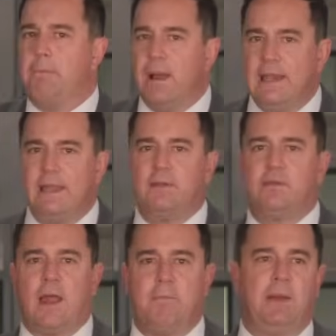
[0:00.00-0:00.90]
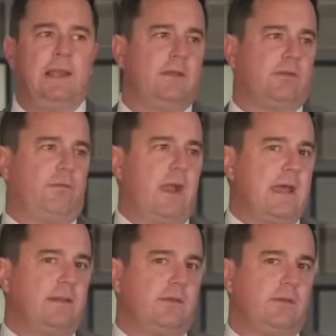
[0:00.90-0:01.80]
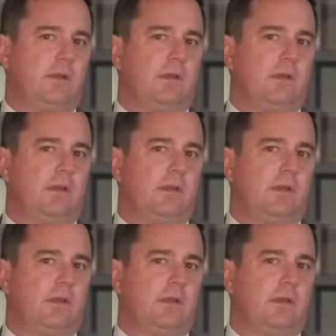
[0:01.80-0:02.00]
billions and billions of rands.